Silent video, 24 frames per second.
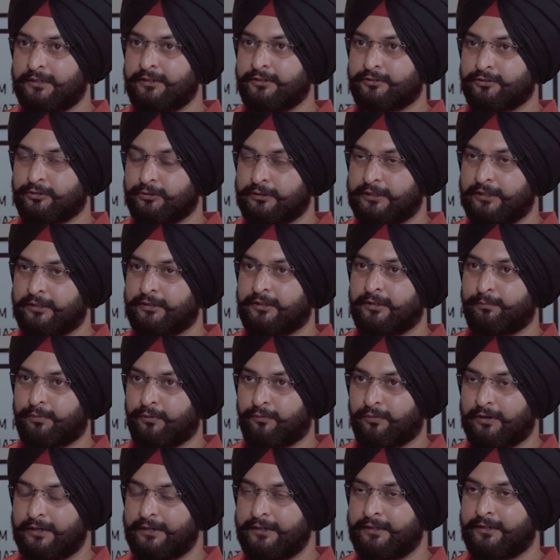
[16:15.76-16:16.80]
right? So they
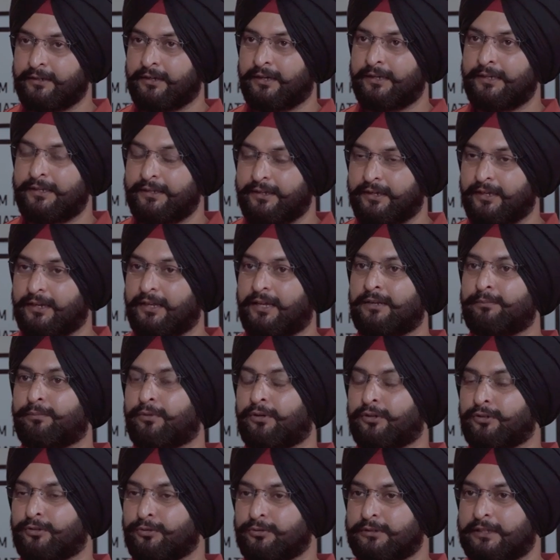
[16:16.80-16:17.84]
provide a legal
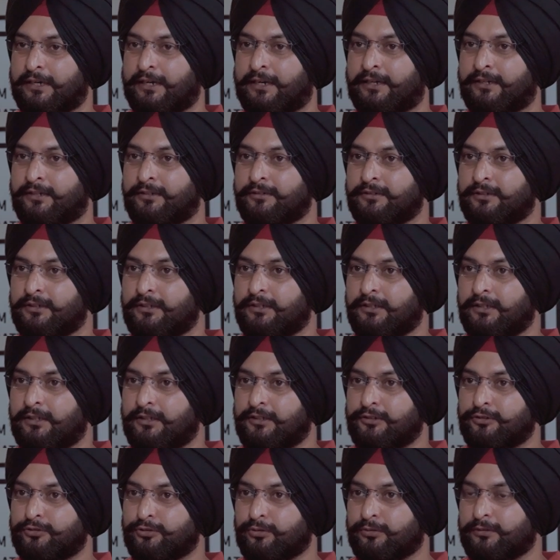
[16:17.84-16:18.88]
help onto that.
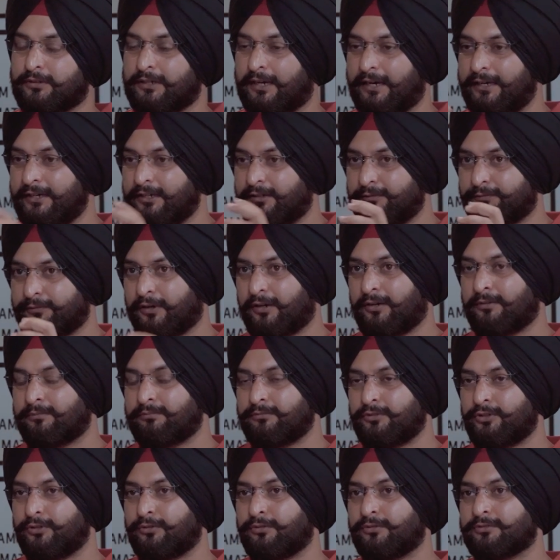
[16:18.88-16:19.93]
So right
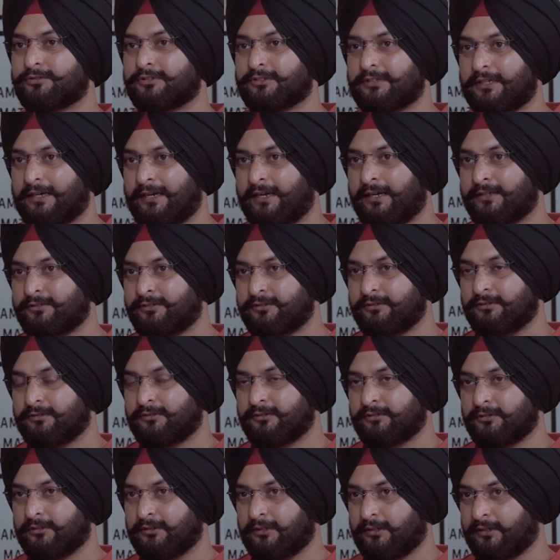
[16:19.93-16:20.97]
from scratch,
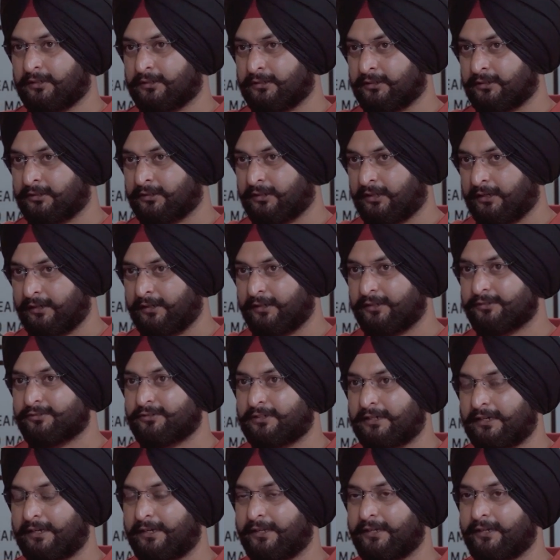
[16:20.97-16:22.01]

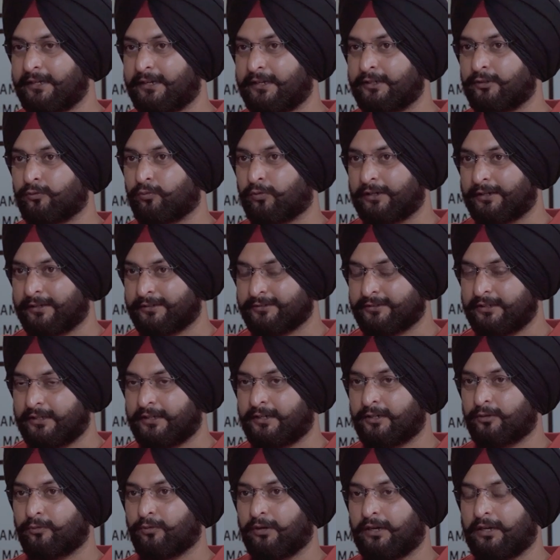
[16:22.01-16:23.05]
understanding like what is
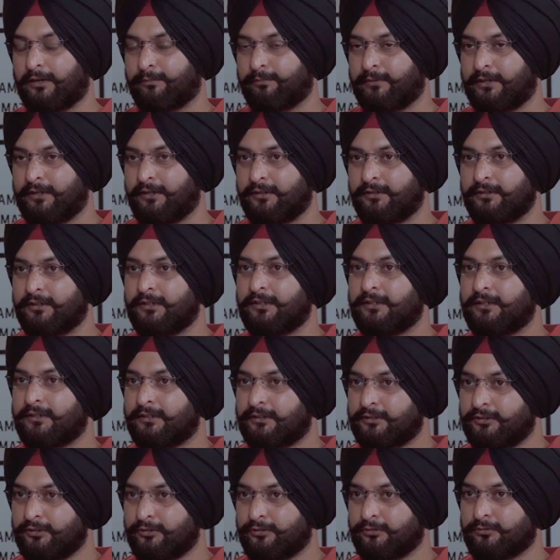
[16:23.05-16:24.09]
their requirement,
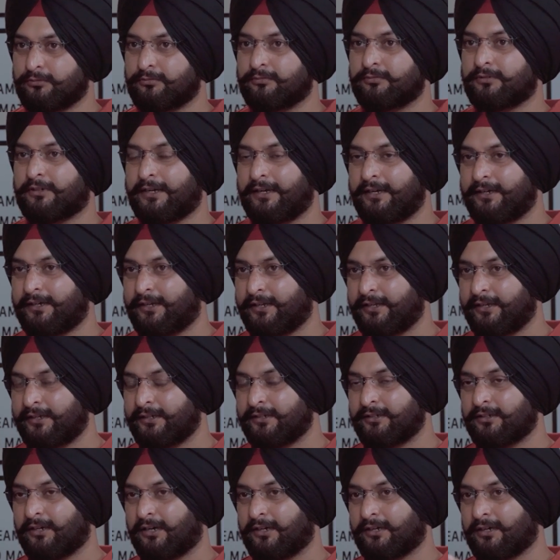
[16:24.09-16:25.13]

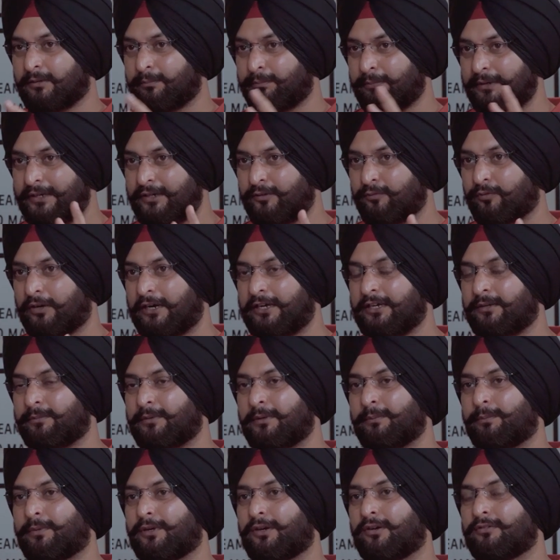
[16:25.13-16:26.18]
creating a complete white
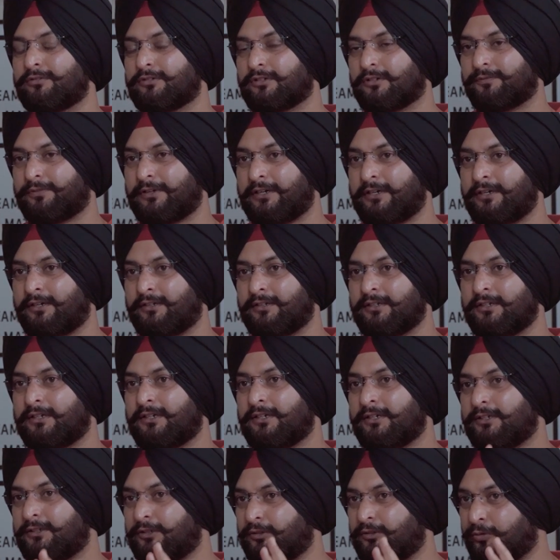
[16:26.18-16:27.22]
paper out of it,
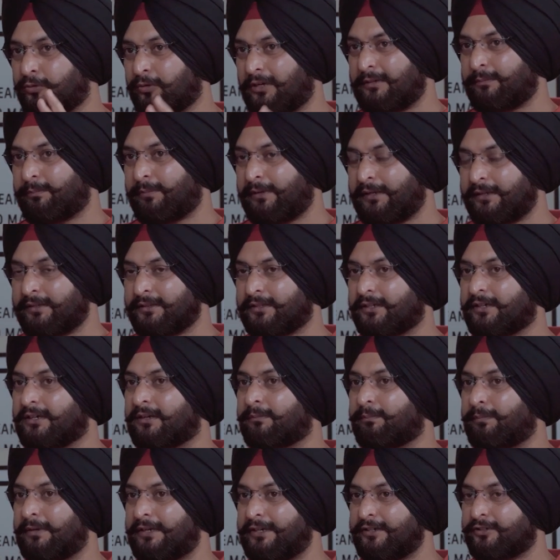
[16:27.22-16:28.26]
developing the
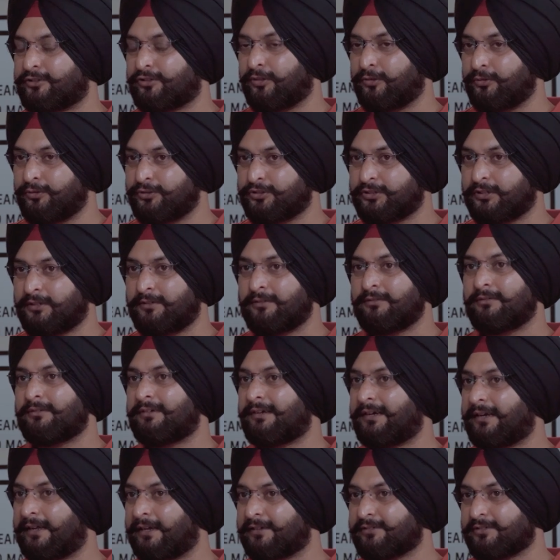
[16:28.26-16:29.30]
complete solution,
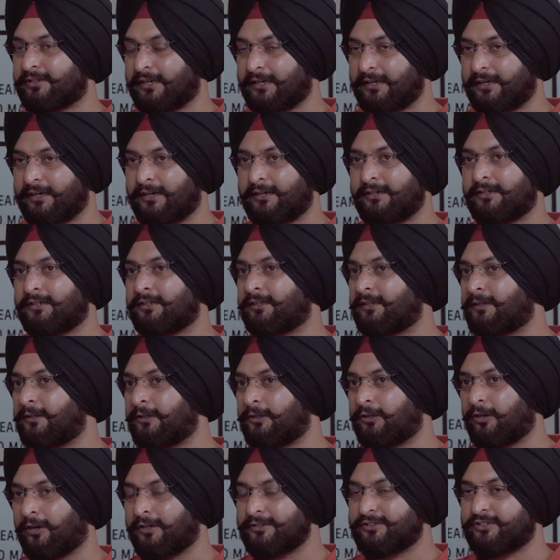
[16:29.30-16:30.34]
testing it,
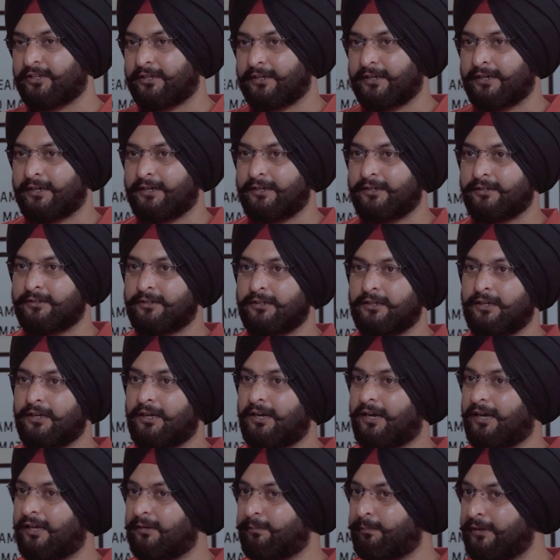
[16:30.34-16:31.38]
launching it,
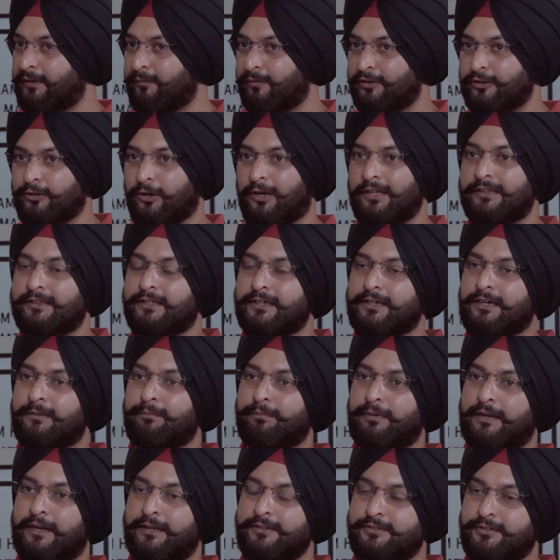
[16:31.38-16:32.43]
helping with all the
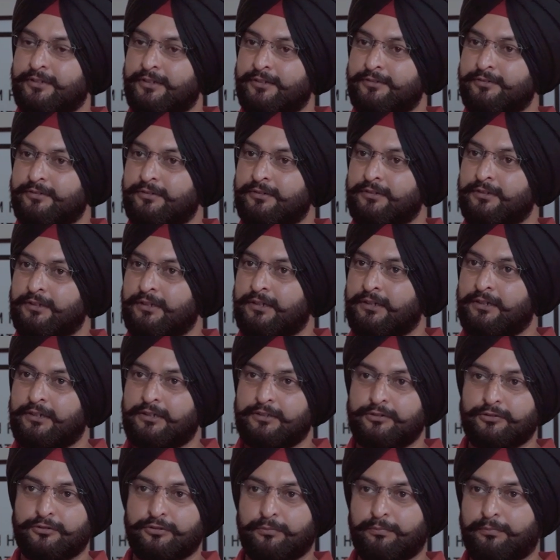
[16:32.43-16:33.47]
compliances.
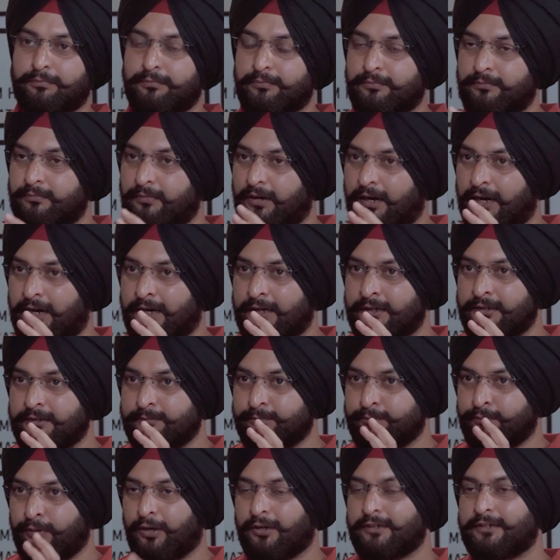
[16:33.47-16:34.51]
So
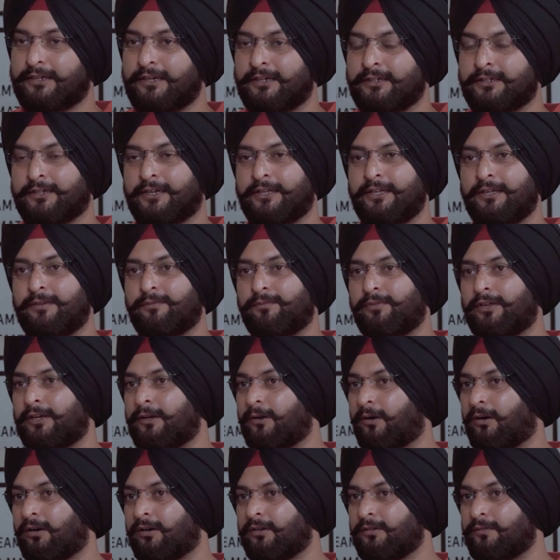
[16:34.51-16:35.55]
our Blocktech team
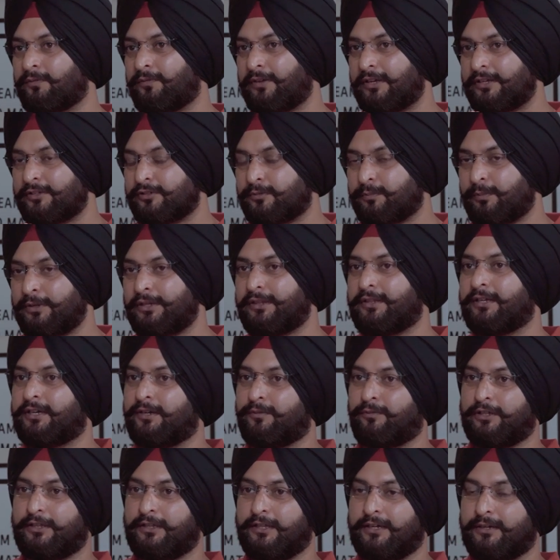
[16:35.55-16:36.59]
will always be
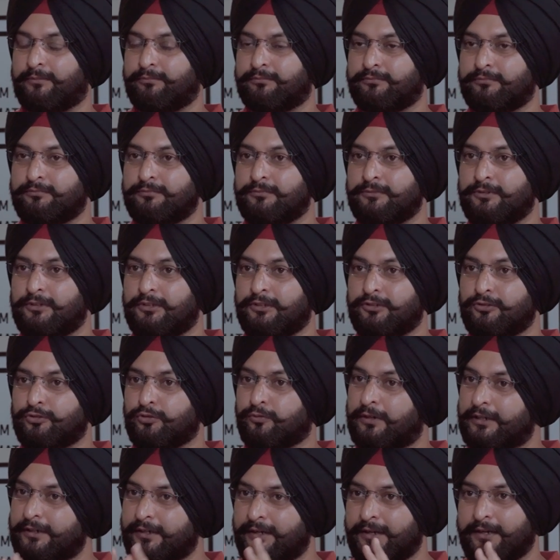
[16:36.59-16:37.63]
there with them,
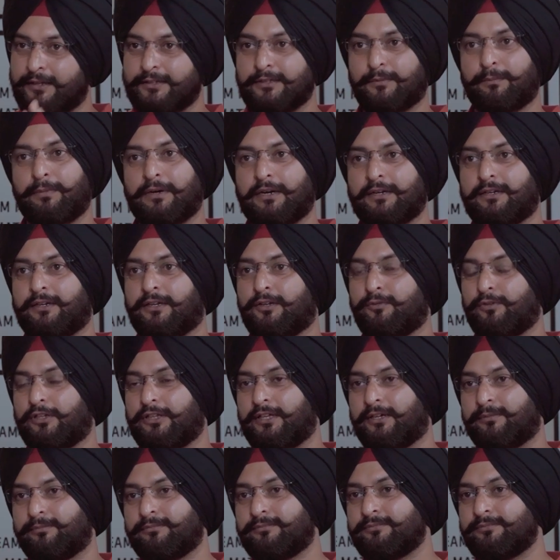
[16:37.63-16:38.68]
so working as a partner with